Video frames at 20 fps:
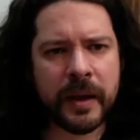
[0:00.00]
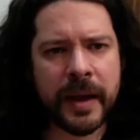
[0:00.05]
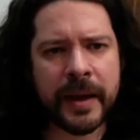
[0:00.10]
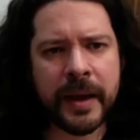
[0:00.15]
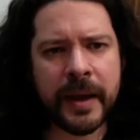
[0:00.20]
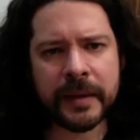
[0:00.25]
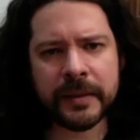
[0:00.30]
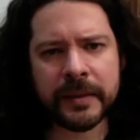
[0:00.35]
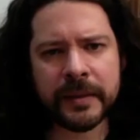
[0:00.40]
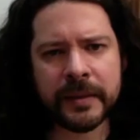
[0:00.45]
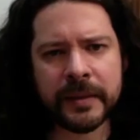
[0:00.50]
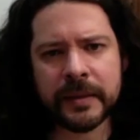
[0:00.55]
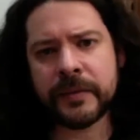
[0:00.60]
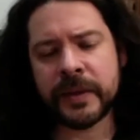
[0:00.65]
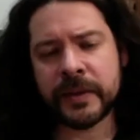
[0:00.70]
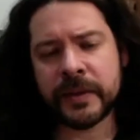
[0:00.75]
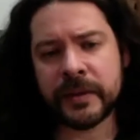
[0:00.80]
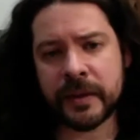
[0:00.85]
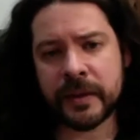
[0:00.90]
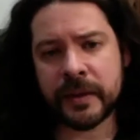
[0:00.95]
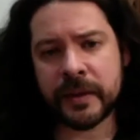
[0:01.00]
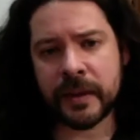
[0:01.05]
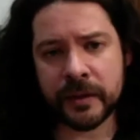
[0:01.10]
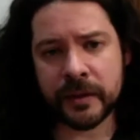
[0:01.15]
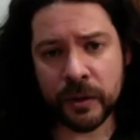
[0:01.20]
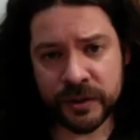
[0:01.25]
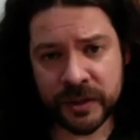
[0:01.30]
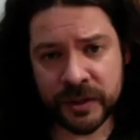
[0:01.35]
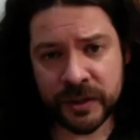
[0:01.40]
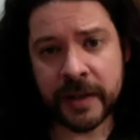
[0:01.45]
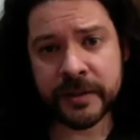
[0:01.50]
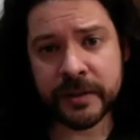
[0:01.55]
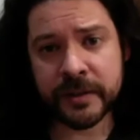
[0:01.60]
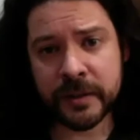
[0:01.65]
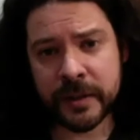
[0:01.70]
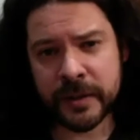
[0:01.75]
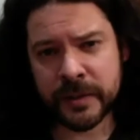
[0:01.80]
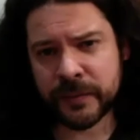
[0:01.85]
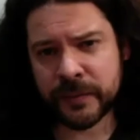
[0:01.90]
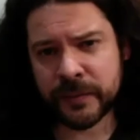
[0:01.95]
I had lived in, in Los
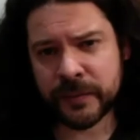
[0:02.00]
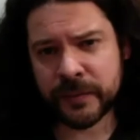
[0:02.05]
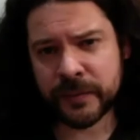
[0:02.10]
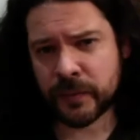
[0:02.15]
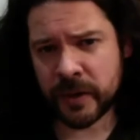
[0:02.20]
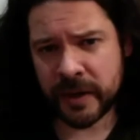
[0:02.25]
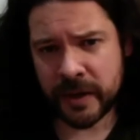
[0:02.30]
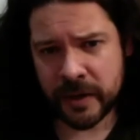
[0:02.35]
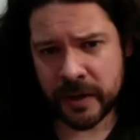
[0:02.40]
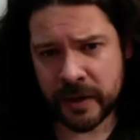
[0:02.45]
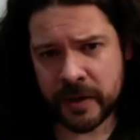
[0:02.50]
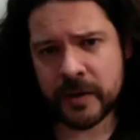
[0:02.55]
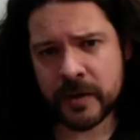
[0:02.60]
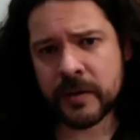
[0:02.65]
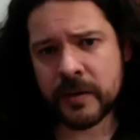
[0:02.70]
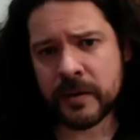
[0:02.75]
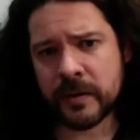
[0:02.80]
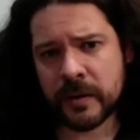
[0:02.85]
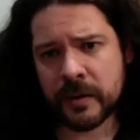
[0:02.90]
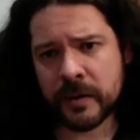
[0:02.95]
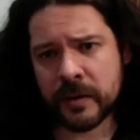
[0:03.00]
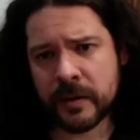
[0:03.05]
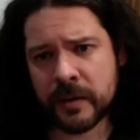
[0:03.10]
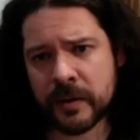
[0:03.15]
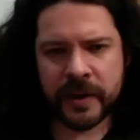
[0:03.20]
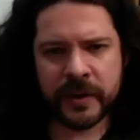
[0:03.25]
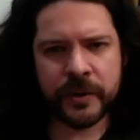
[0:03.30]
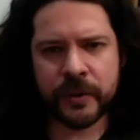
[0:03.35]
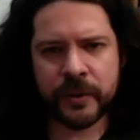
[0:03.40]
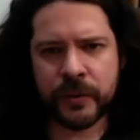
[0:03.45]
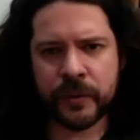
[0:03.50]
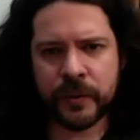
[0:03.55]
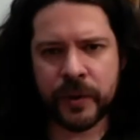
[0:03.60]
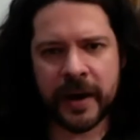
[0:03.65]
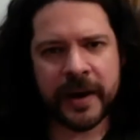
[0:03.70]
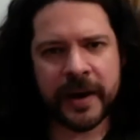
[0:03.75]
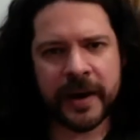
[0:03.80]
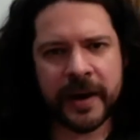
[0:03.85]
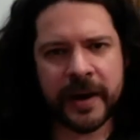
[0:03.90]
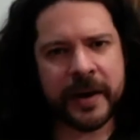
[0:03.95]
Angeles for a year, so I
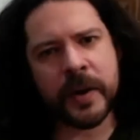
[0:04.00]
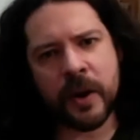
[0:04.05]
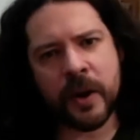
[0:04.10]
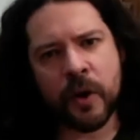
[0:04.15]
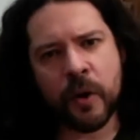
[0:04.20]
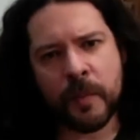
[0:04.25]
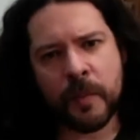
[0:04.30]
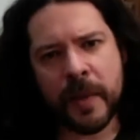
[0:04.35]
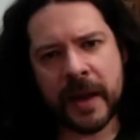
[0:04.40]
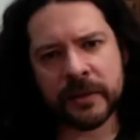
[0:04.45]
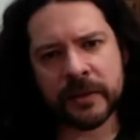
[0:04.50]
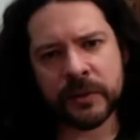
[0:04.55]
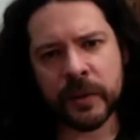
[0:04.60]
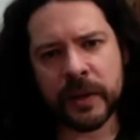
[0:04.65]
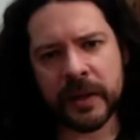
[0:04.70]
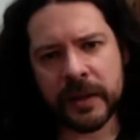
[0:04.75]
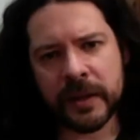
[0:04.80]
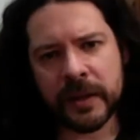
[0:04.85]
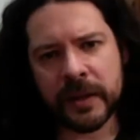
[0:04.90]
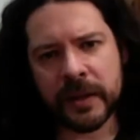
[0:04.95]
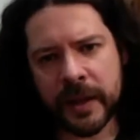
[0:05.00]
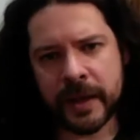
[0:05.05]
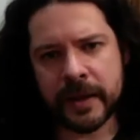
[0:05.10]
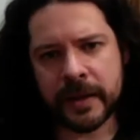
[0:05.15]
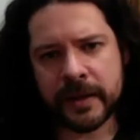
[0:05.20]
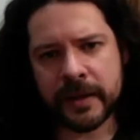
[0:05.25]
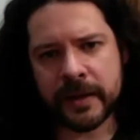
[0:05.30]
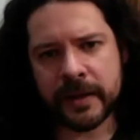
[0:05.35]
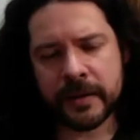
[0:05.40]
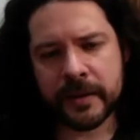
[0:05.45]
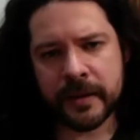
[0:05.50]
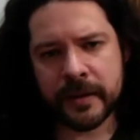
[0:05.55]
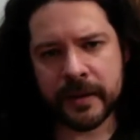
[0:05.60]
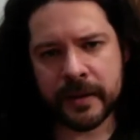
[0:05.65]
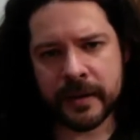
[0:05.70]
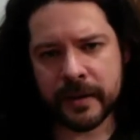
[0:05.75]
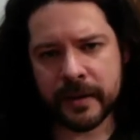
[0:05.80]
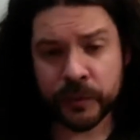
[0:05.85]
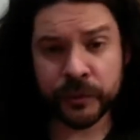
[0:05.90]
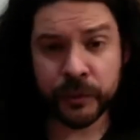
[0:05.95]
knew I didn't want to go back to L A
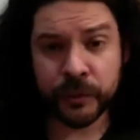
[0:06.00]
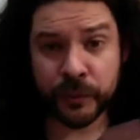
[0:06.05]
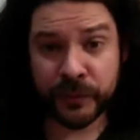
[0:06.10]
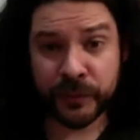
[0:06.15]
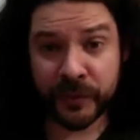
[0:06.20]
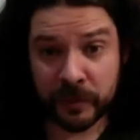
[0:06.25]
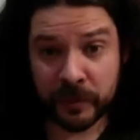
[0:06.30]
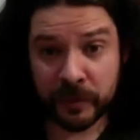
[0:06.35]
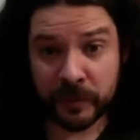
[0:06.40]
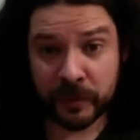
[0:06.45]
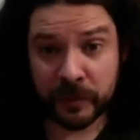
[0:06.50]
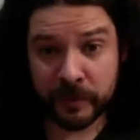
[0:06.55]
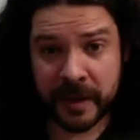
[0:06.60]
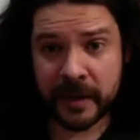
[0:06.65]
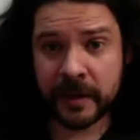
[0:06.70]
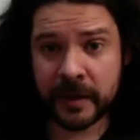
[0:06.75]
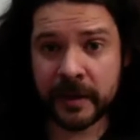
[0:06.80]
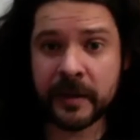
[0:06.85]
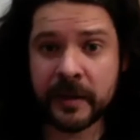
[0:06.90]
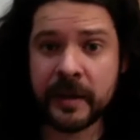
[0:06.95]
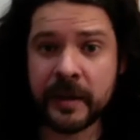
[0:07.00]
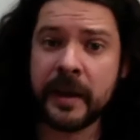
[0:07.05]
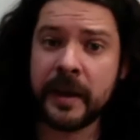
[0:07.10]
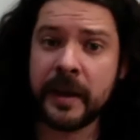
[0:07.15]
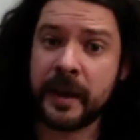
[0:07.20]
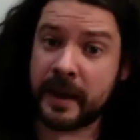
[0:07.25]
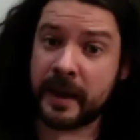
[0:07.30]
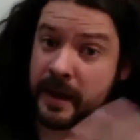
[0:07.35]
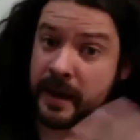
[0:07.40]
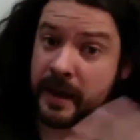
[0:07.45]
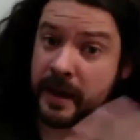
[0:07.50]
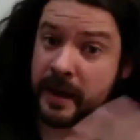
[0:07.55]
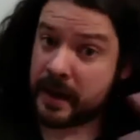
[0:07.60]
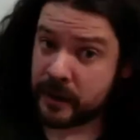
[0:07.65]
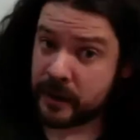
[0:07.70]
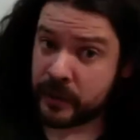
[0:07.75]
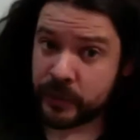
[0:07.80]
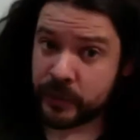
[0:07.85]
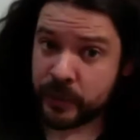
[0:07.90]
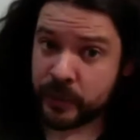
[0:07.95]
to pursue filmmaking. And
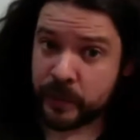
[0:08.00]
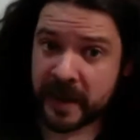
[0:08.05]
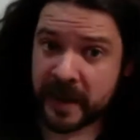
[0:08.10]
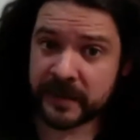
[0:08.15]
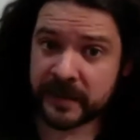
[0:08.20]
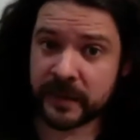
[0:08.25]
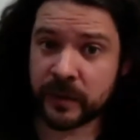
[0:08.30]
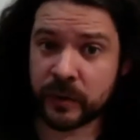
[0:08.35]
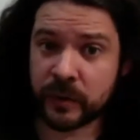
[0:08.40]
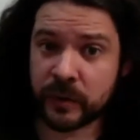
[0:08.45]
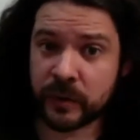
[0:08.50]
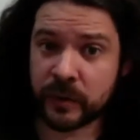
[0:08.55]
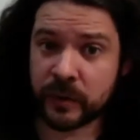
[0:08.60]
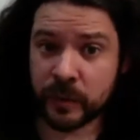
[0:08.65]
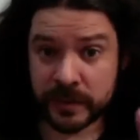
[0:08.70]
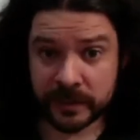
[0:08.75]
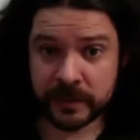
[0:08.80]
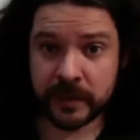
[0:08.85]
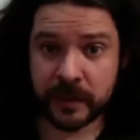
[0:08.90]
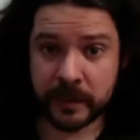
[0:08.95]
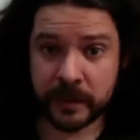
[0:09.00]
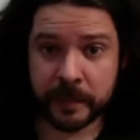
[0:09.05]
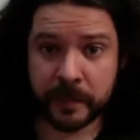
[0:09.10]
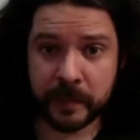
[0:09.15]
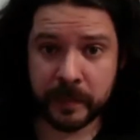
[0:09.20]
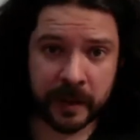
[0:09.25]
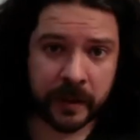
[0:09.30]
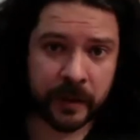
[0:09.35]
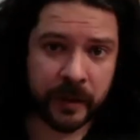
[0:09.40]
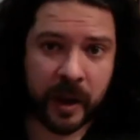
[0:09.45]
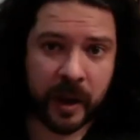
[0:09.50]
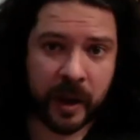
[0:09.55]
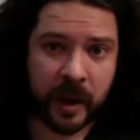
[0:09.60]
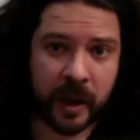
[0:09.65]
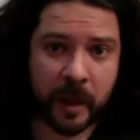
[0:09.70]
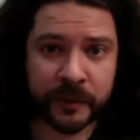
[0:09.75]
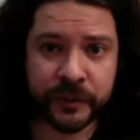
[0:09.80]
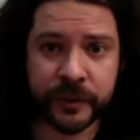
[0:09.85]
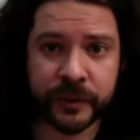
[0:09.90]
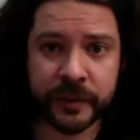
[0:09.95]
then I knew New Mexico was a, a
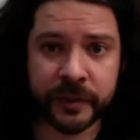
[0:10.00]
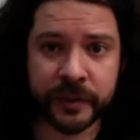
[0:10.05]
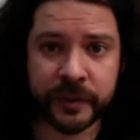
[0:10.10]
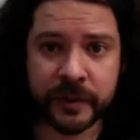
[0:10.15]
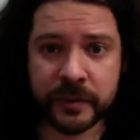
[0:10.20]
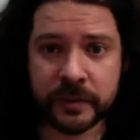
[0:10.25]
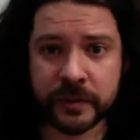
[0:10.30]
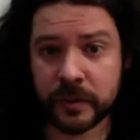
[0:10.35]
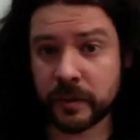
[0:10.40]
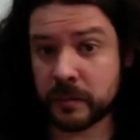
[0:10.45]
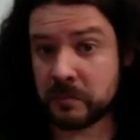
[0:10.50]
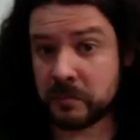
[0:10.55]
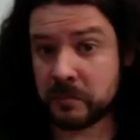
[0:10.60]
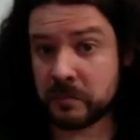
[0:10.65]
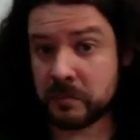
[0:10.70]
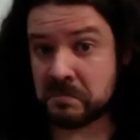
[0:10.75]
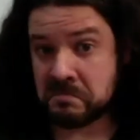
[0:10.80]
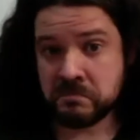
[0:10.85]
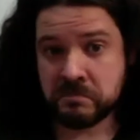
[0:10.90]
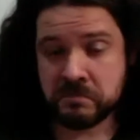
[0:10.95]
good opportunity, so,